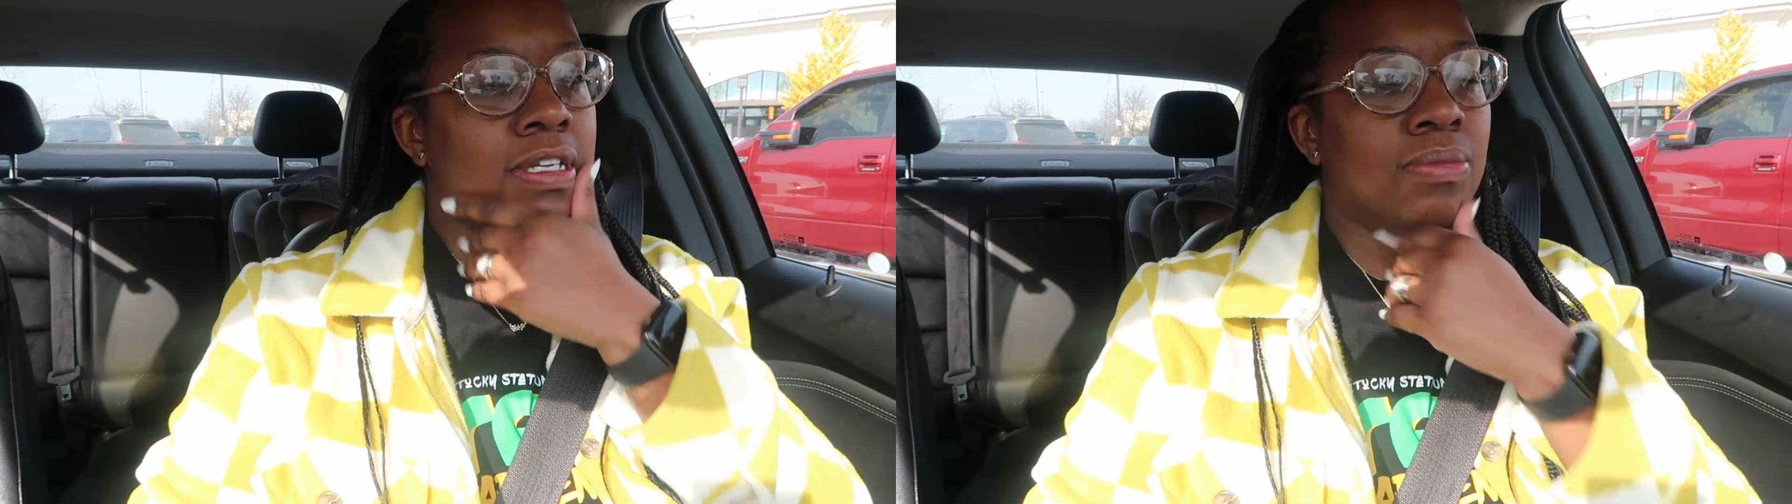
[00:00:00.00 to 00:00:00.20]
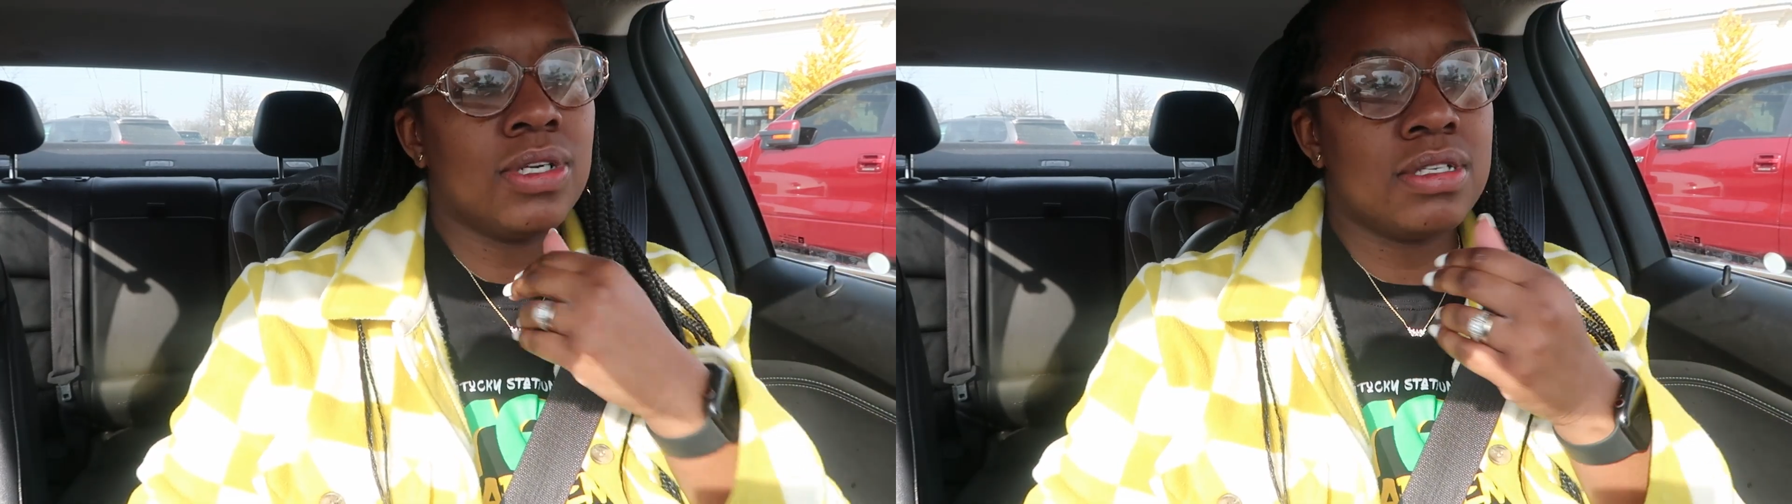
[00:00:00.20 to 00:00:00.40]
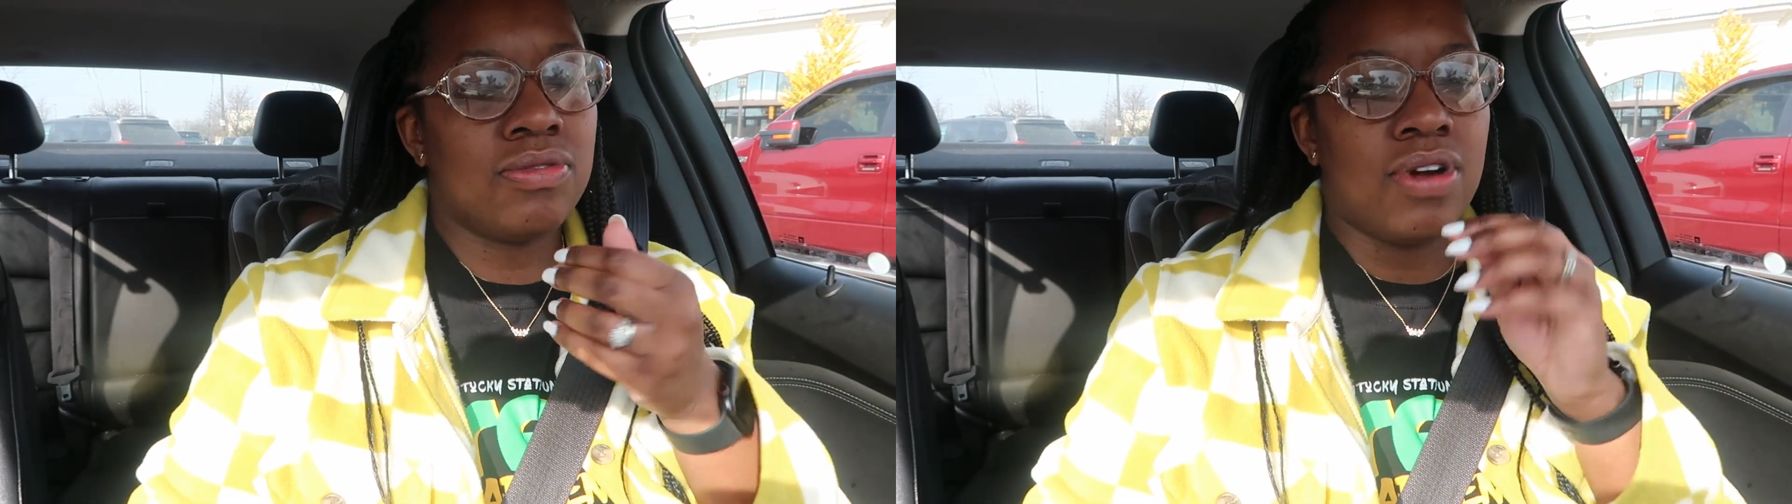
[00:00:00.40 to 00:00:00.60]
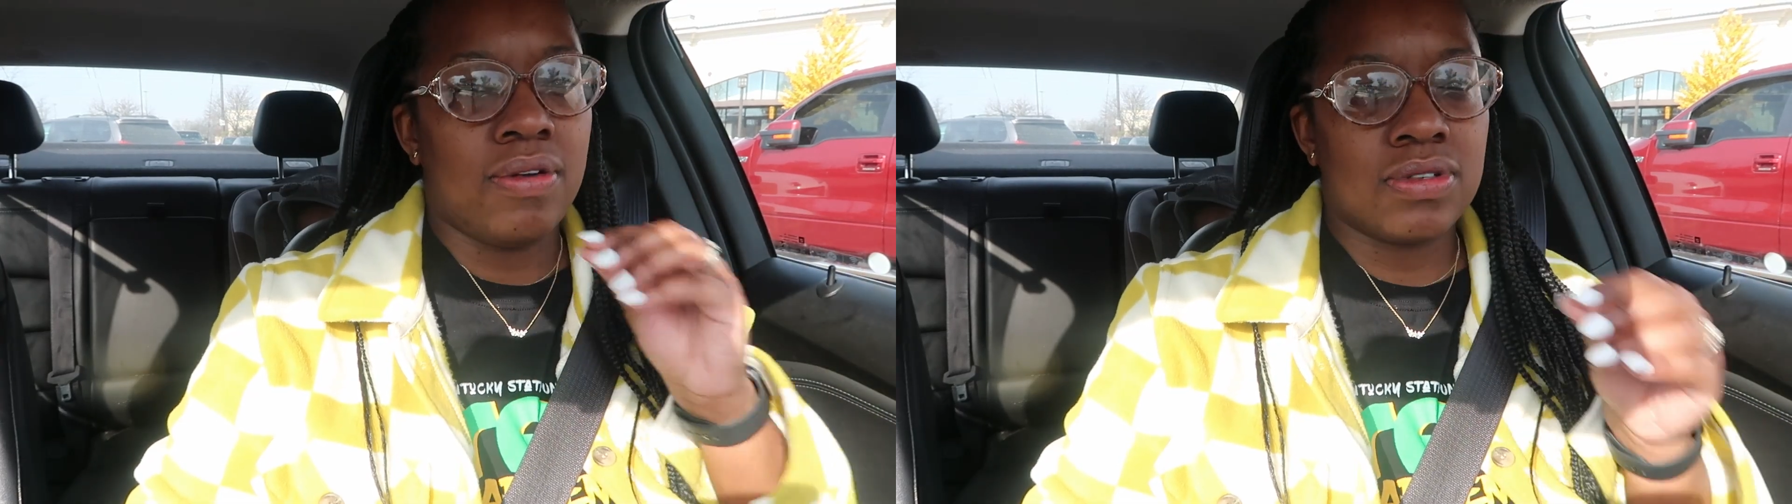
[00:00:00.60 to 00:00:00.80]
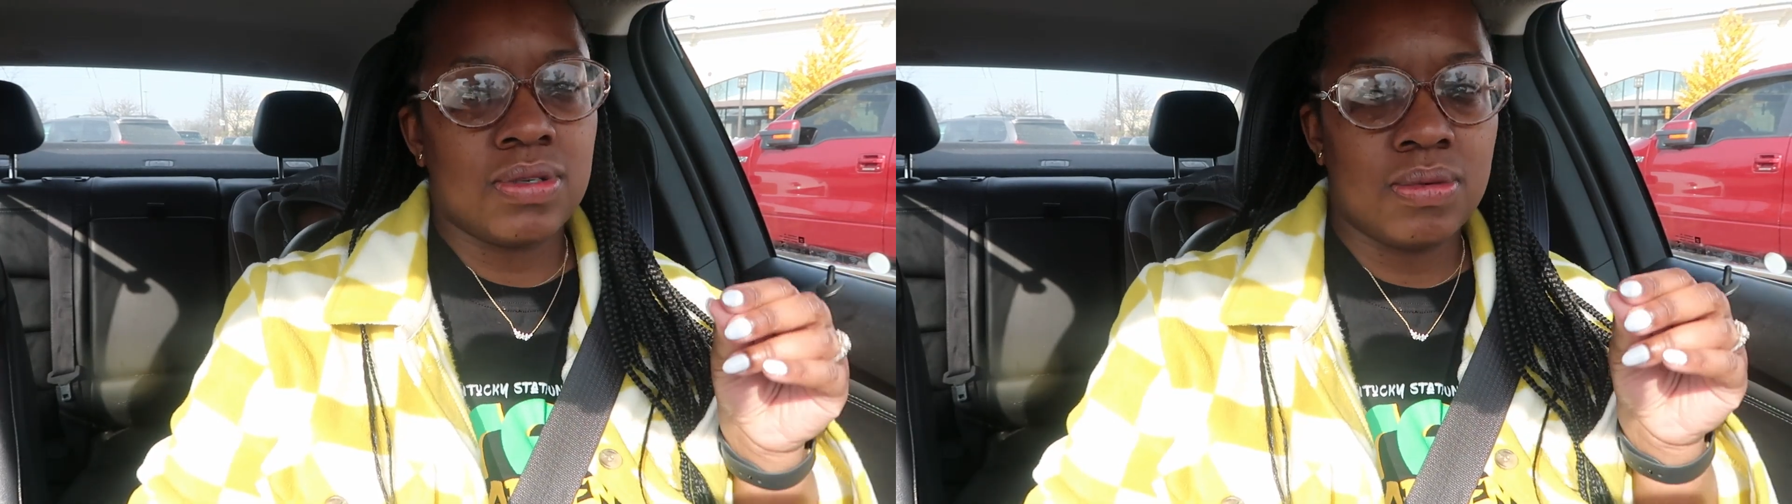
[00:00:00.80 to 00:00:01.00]
For some reason,
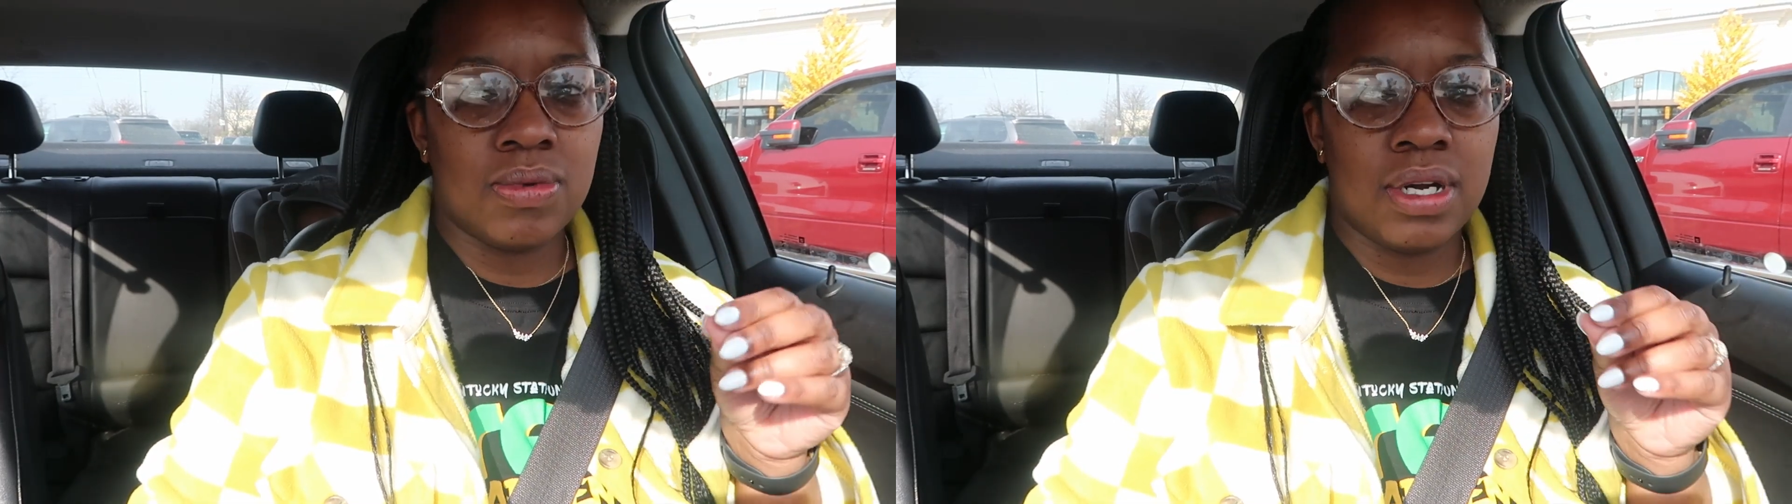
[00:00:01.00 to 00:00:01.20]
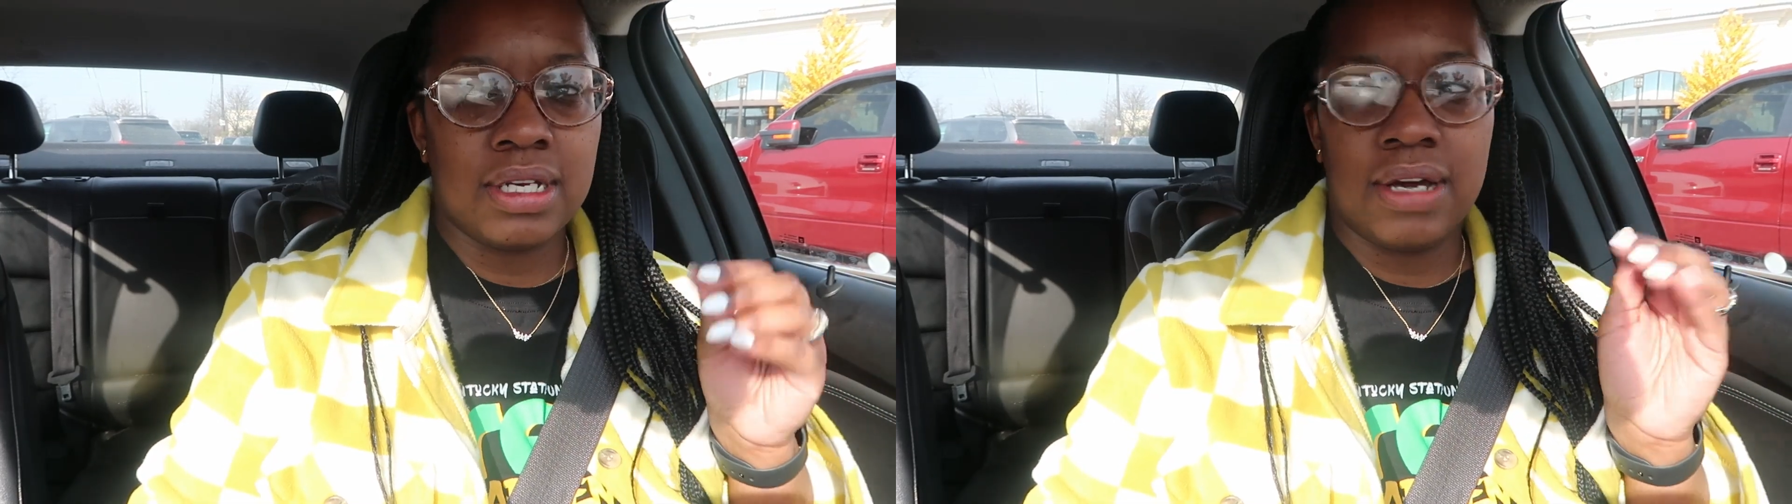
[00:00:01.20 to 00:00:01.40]
Forever 21